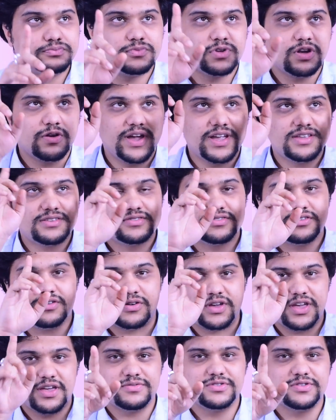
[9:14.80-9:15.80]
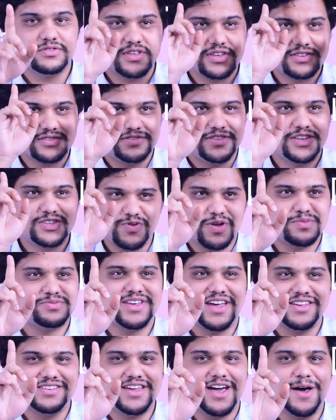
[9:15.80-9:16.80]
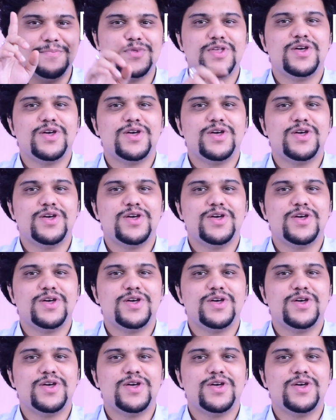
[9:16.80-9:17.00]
All right, okay, so this website, yeah,